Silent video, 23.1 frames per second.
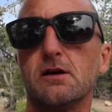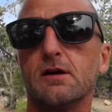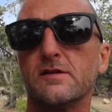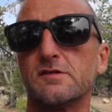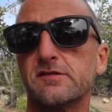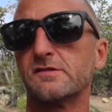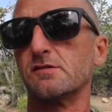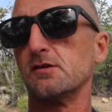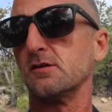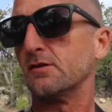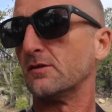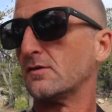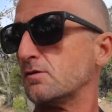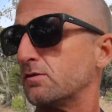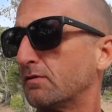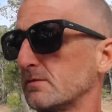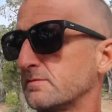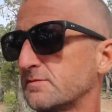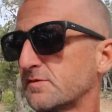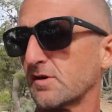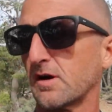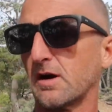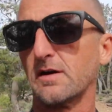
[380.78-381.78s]
So
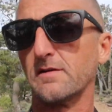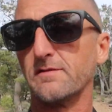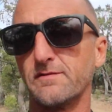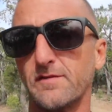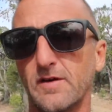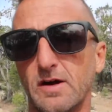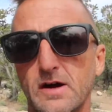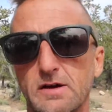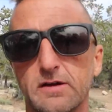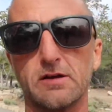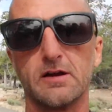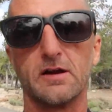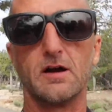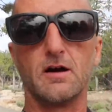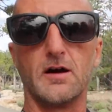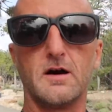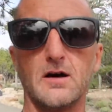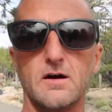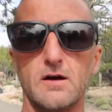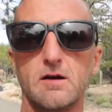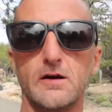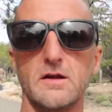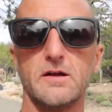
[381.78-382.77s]
trying to find an
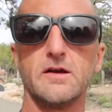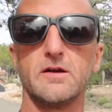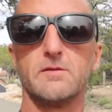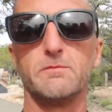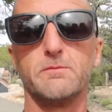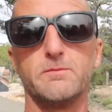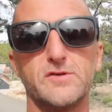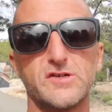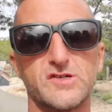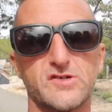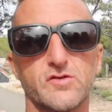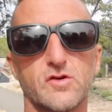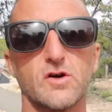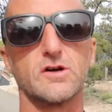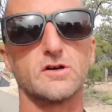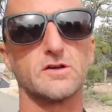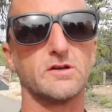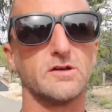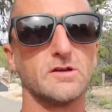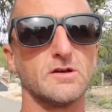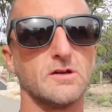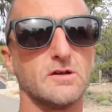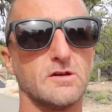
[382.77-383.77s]

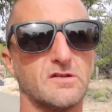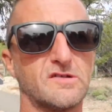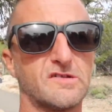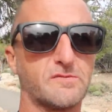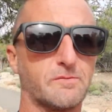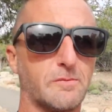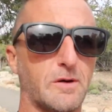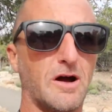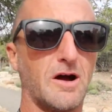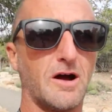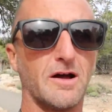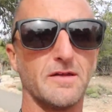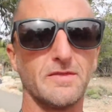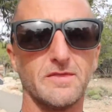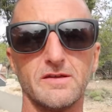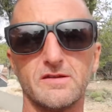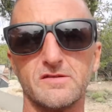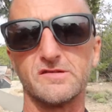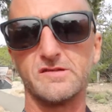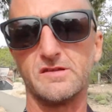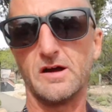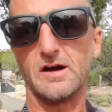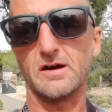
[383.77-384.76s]
unobstructed spot
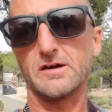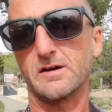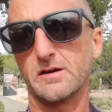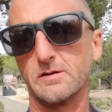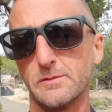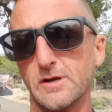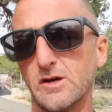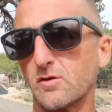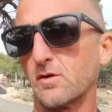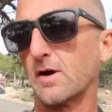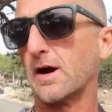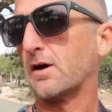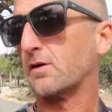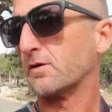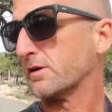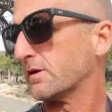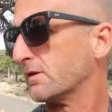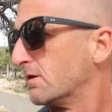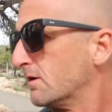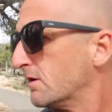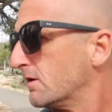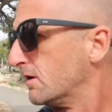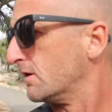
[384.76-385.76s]
that's not going to be
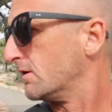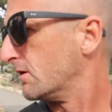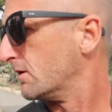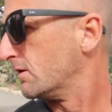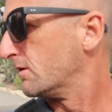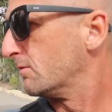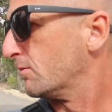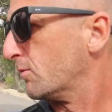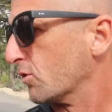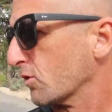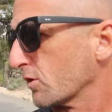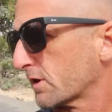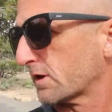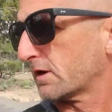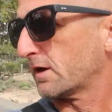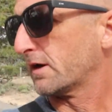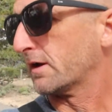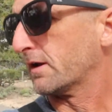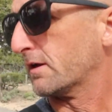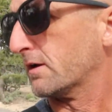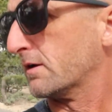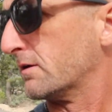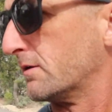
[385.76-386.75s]
crowded, more
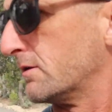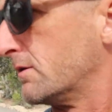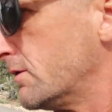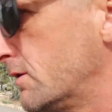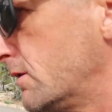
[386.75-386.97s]
kind of